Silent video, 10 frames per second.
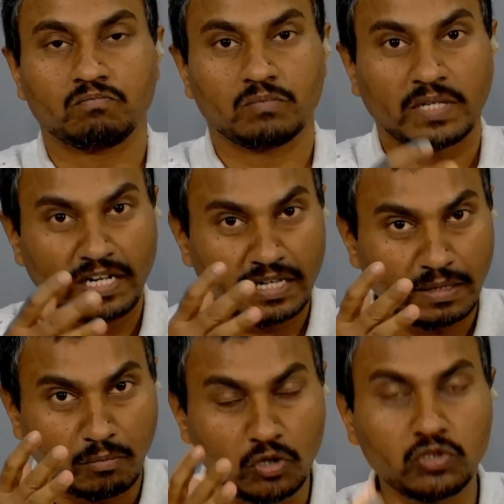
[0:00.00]
in the
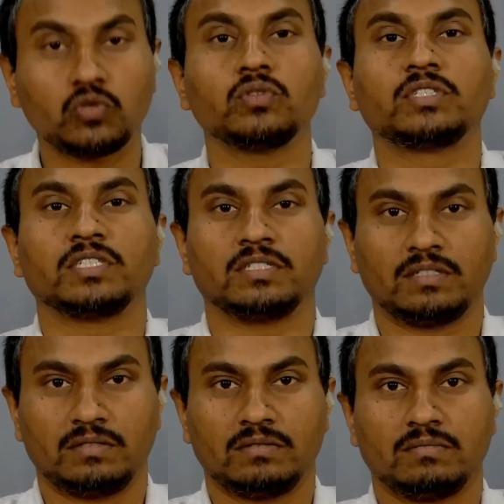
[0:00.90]
monsoon
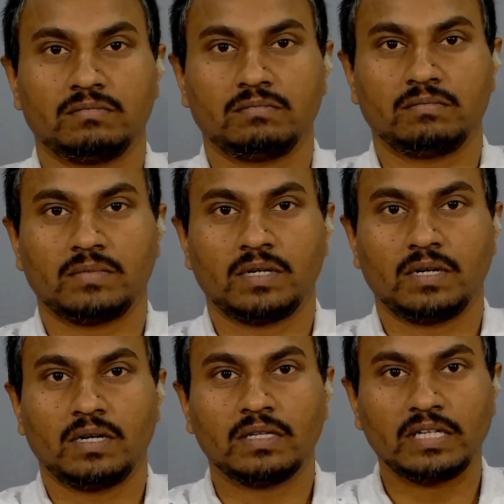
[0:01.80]
season
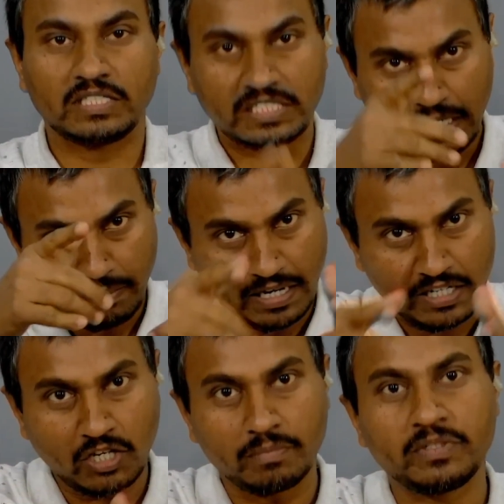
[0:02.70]
the
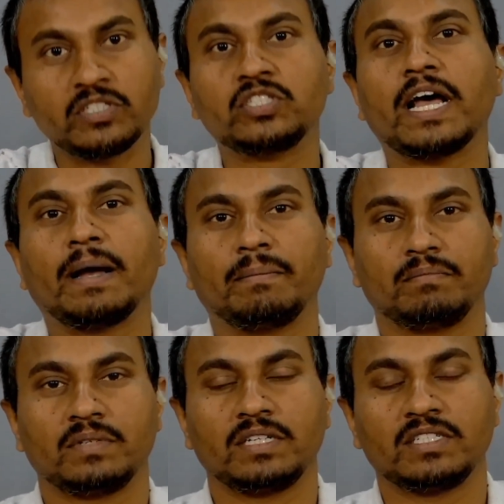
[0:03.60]
stability of this dam
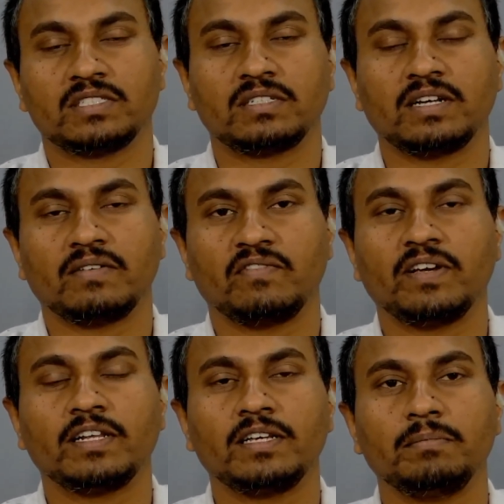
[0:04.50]
is a
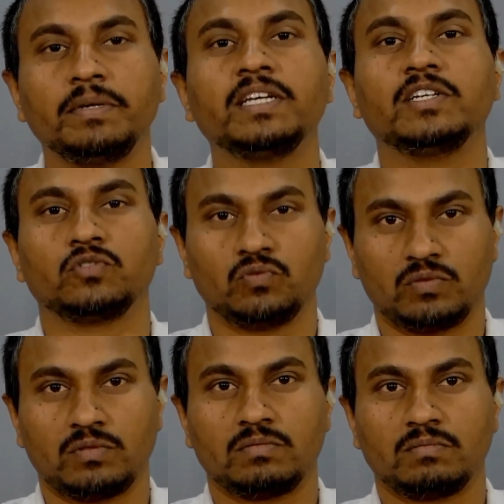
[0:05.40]
very big issue.
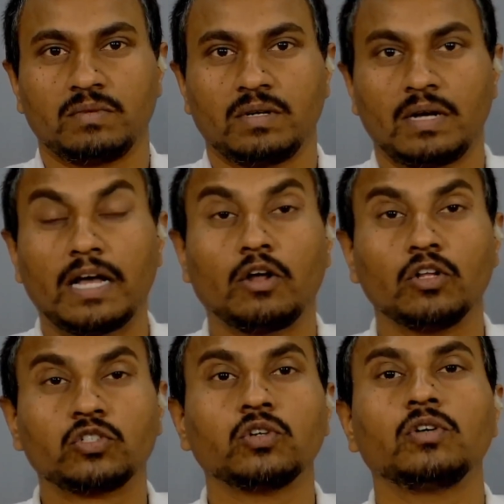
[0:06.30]
And
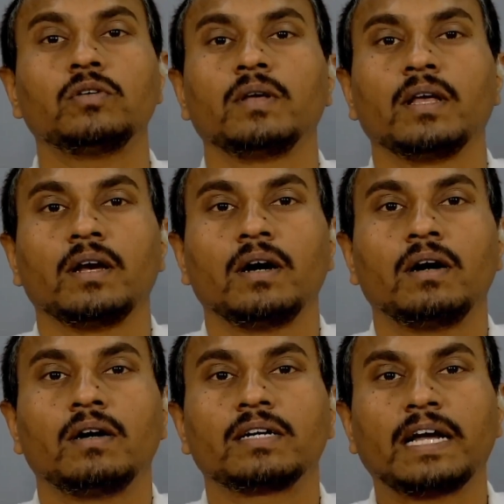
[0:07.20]
also
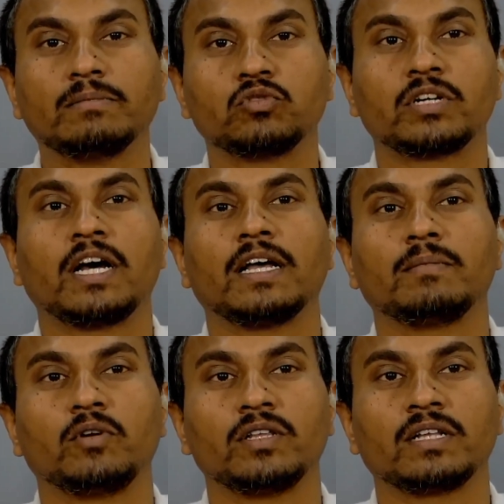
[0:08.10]
time to time
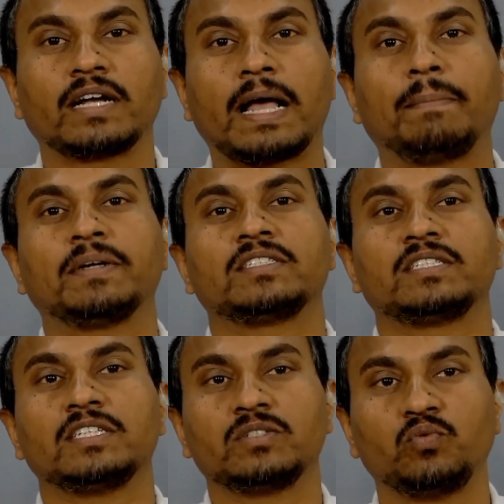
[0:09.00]
when the
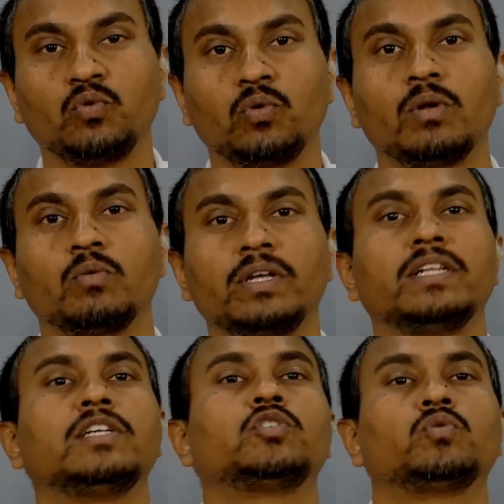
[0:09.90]
capacity is full, we
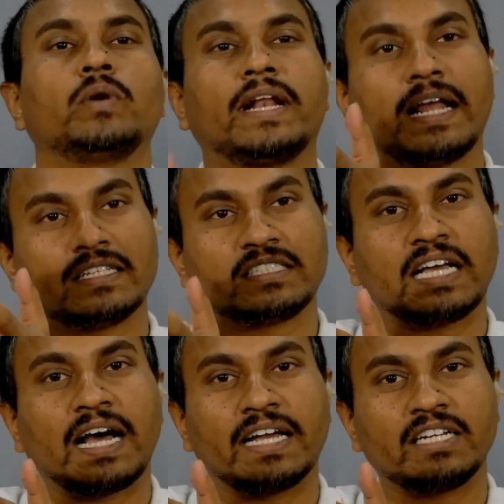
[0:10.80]
need to enhance the
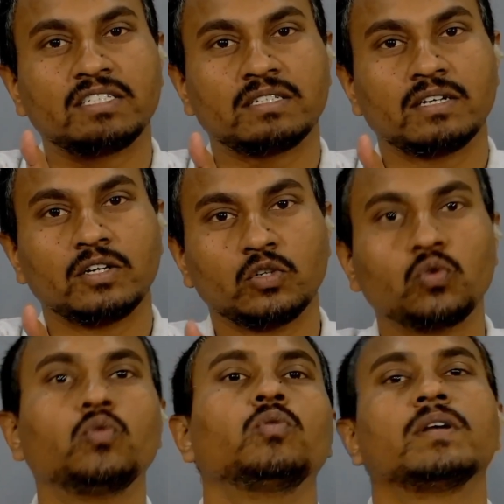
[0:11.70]
height
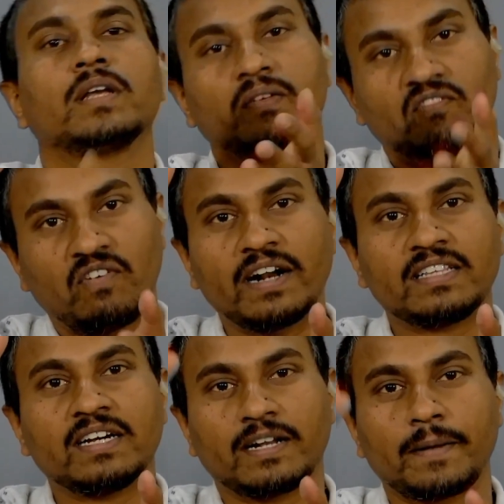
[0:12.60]
to
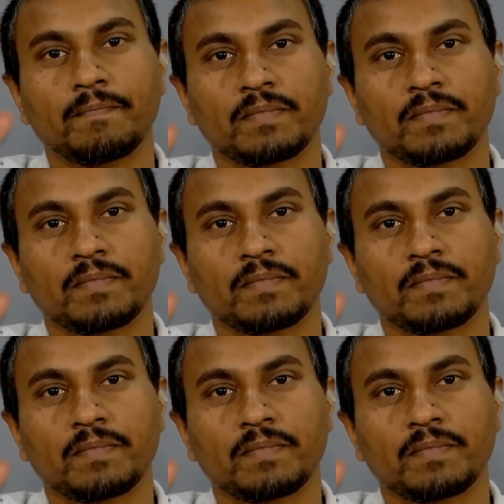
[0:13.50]
further